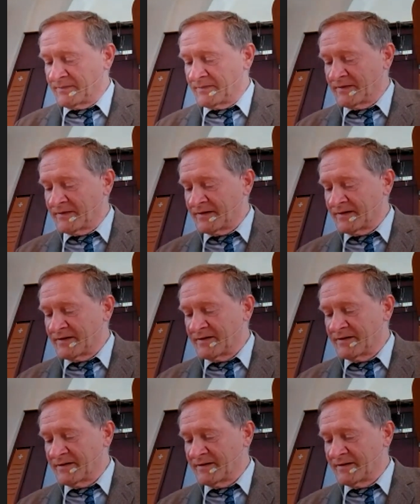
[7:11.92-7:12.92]

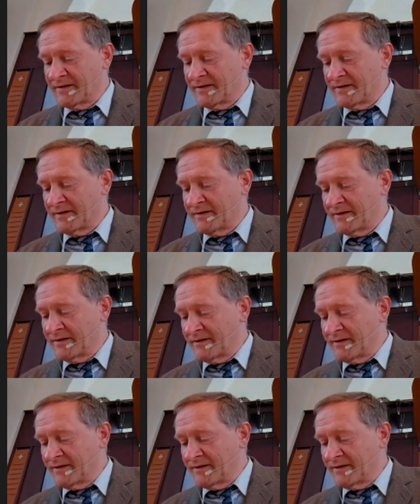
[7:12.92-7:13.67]
Nothing is said.